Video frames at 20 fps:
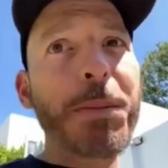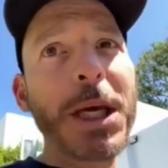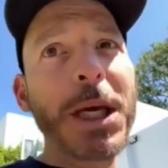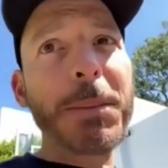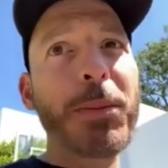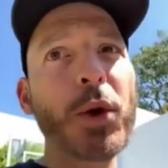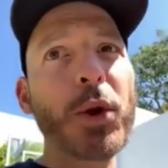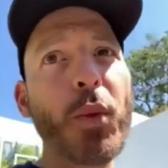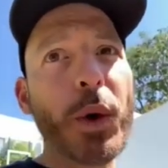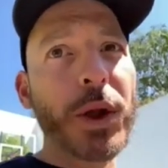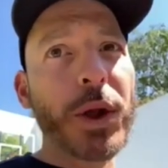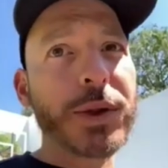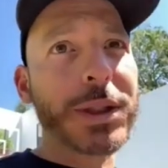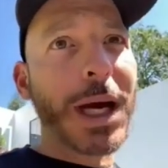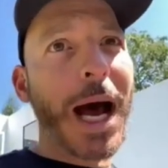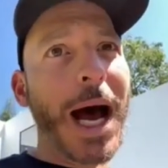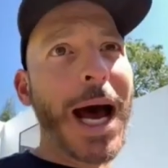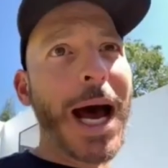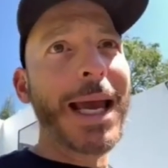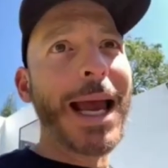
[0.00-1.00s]
More people
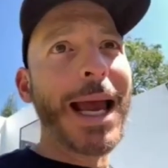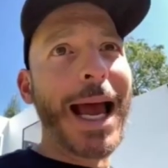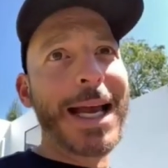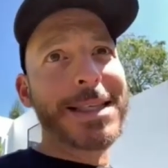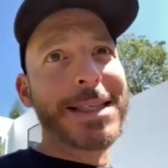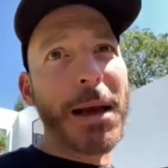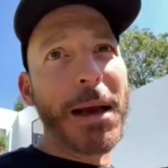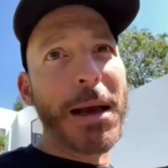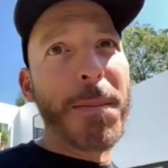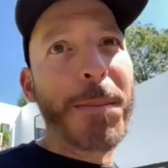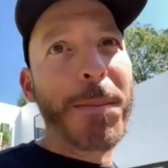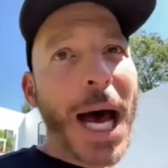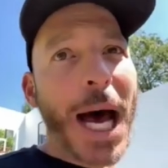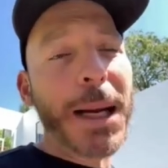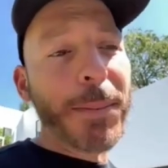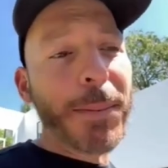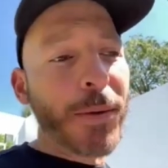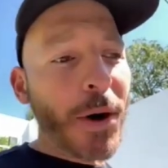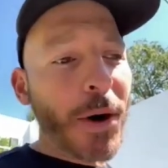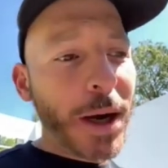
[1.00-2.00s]
will die as a
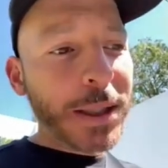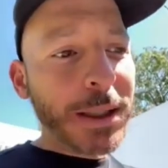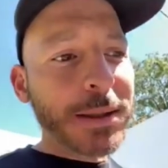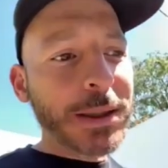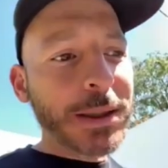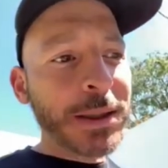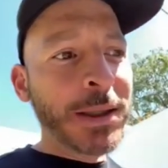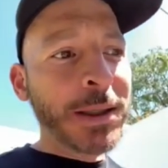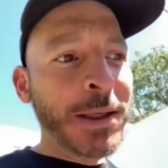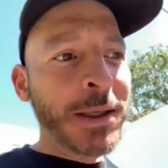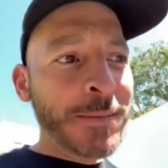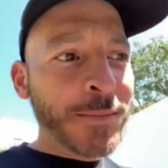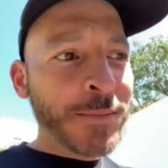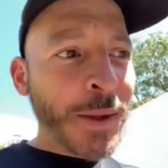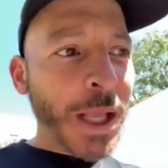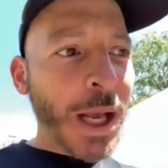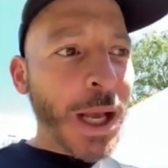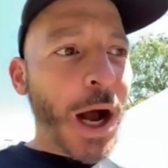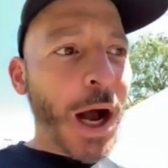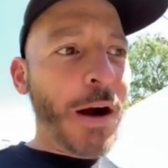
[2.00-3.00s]
byproduct
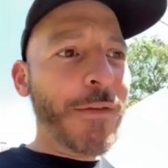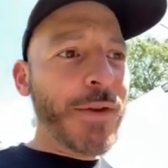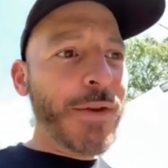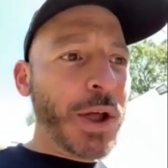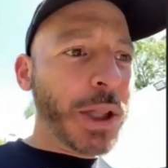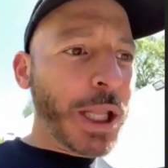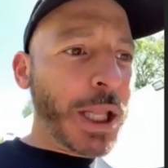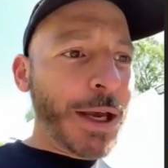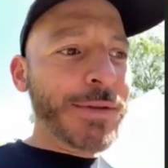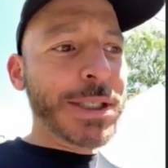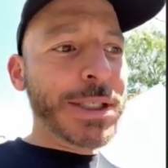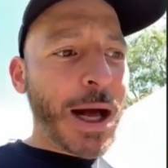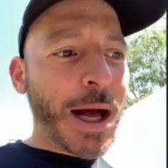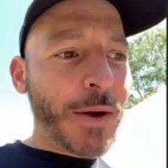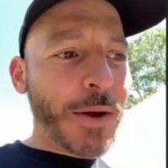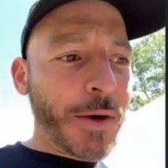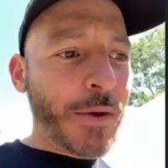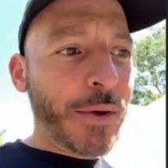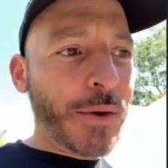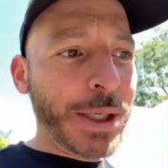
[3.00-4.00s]
of the
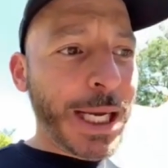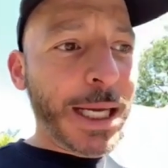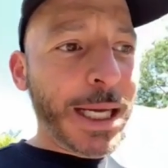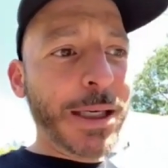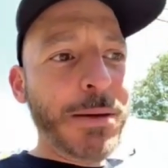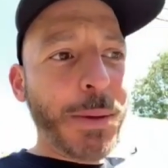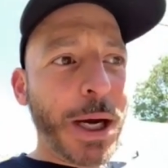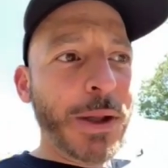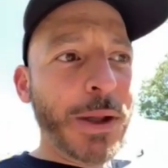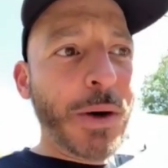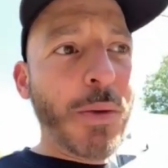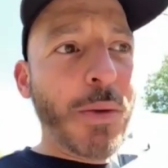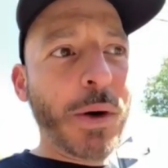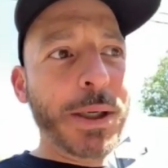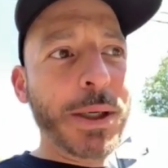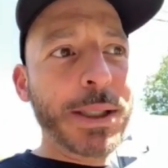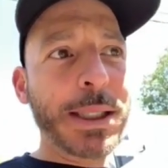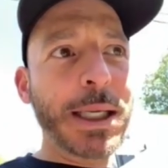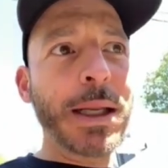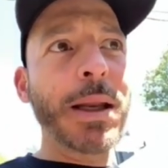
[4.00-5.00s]
lifestyle created by
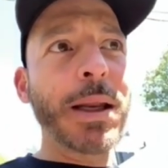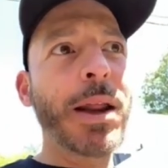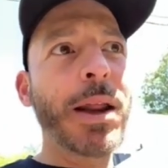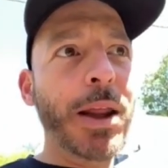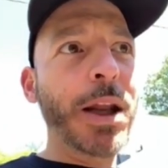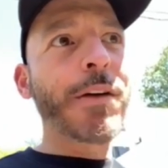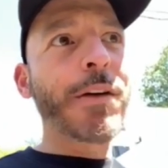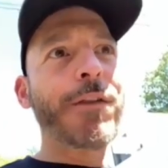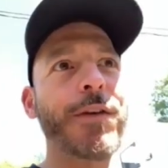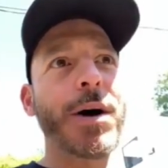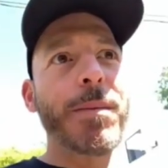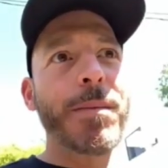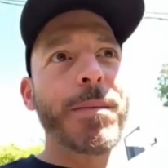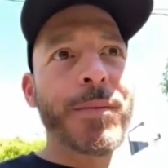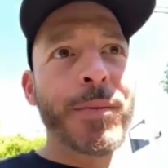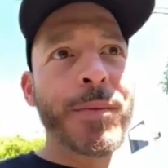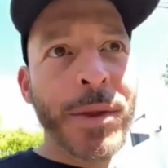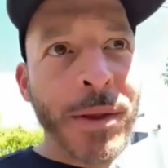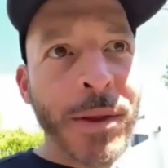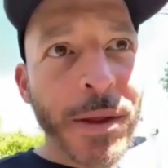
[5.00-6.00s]
the quarantine than
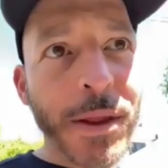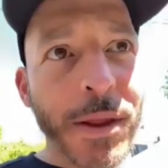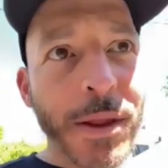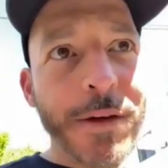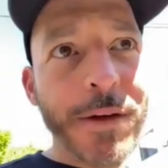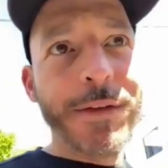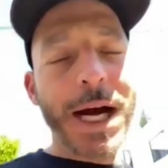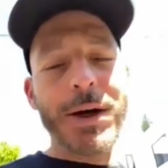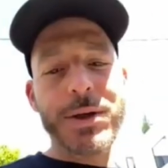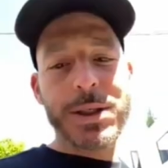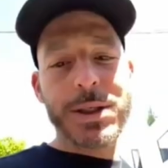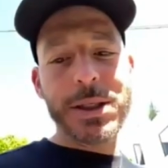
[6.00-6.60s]
from the